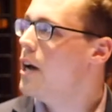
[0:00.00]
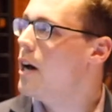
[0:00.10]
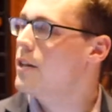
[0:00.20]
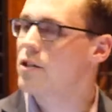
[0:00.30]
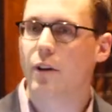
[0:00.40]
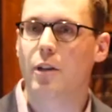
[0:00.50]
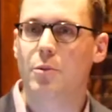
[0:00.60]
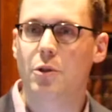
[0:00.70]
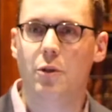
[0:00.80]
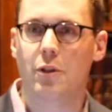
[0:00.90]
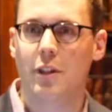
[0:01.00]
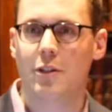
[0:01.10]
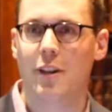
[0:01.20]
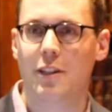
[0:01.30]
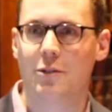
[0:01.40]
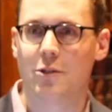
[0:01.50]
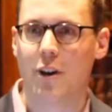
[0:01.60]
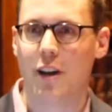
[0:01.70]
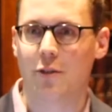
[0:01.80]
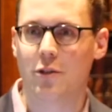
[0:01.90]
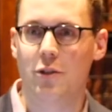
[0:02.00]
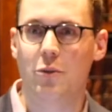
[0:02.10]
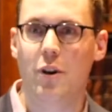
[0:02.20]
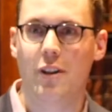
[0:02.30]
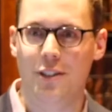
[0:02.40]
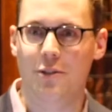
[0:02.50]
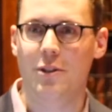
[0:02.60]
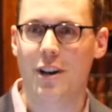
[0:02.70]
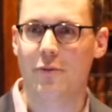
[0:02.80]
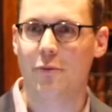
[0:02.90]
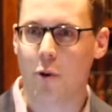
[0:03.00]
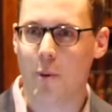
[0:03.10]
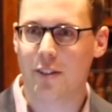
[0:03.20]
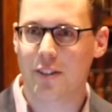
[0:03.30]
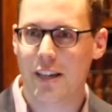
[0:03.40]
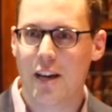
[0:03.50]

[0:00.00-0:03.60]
And it's a great opportunity tonight to try out this new format.